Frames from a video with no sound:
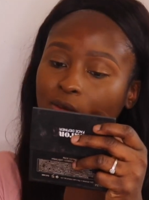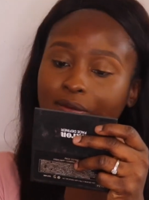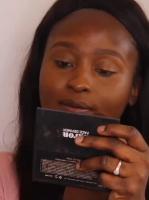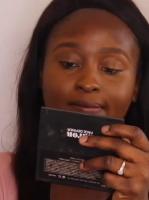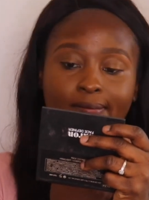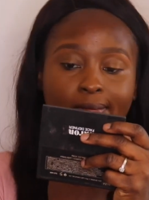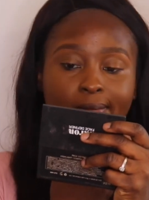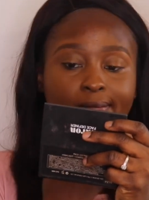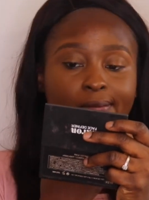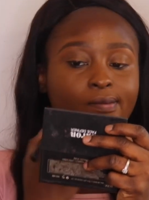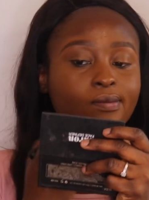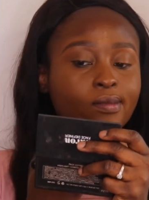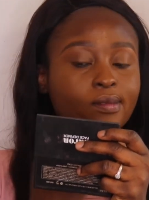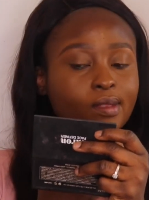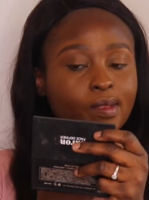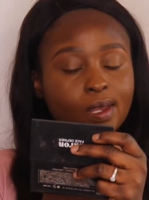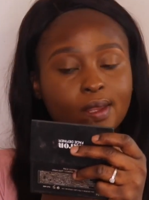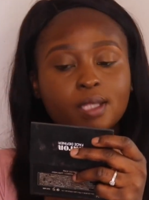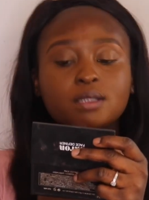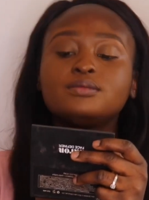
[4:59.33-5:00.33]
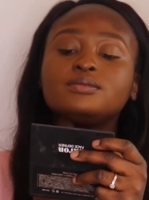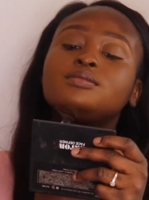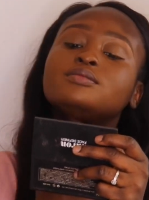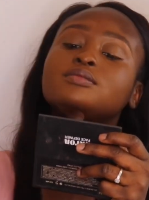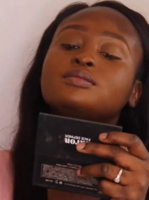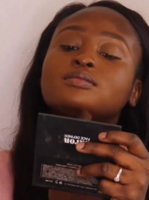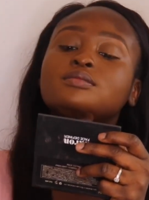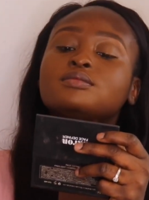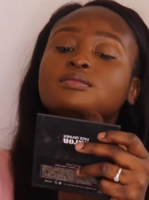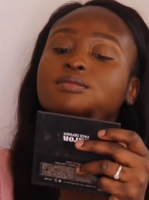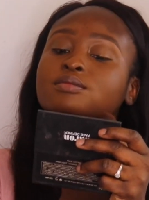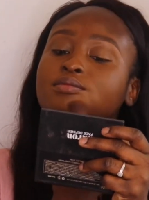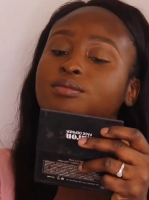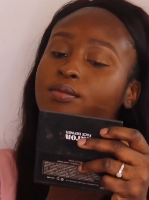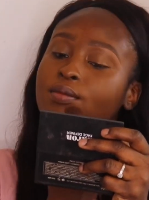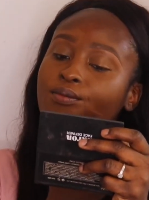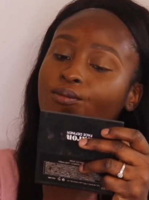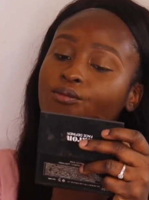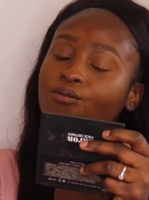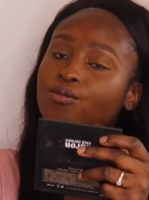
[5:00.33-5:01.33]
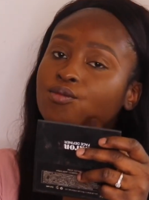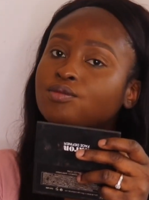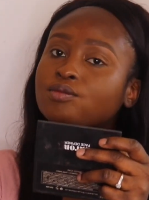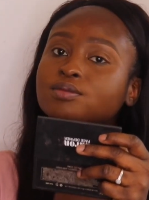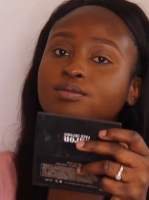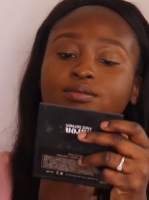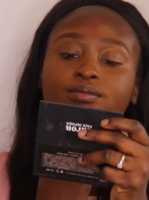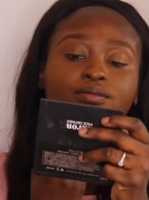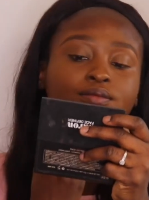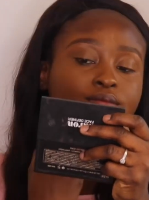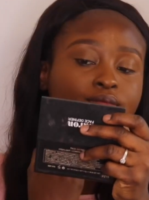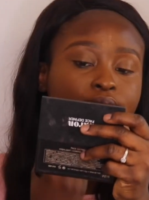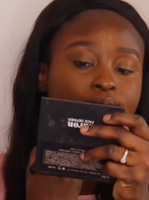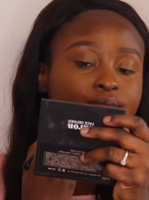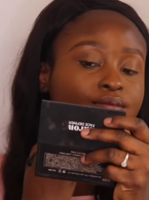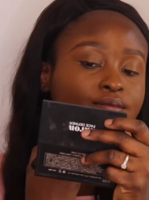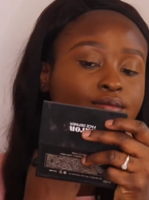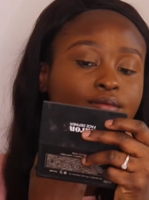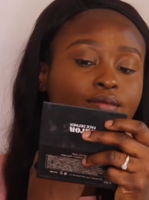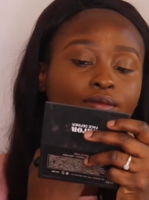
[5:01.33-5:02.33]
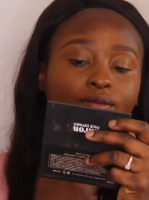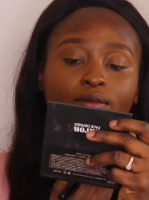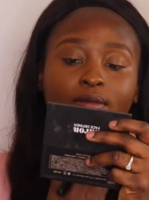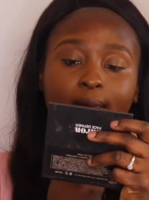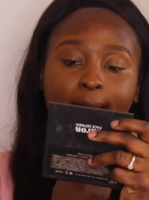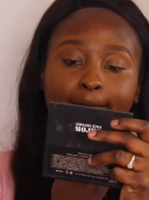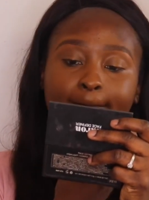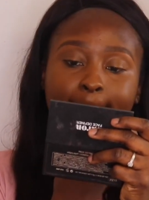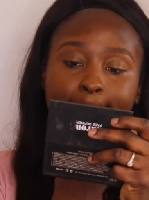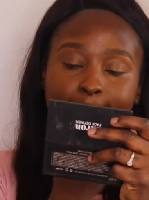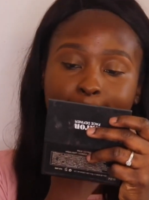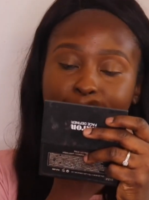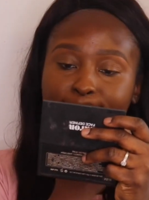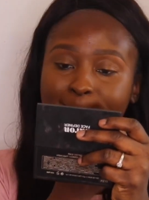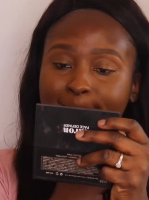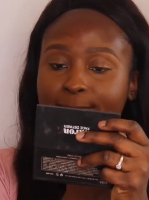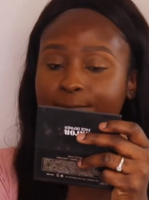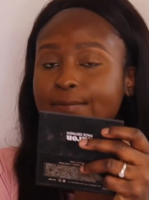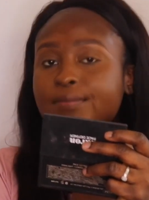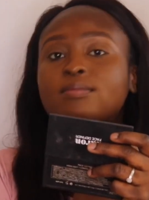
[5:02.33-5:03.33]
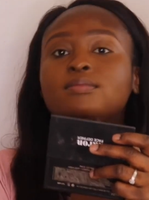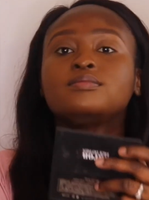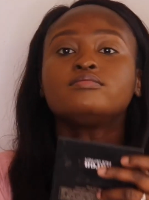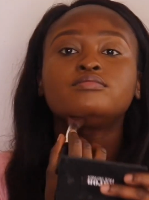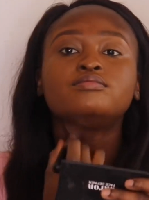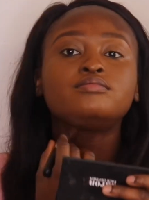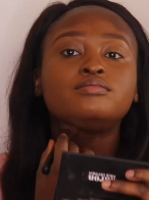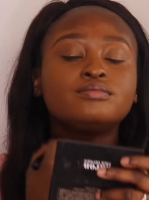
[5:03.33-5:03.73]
and also use a matching foundation. So I use the Cavendish foundation. It's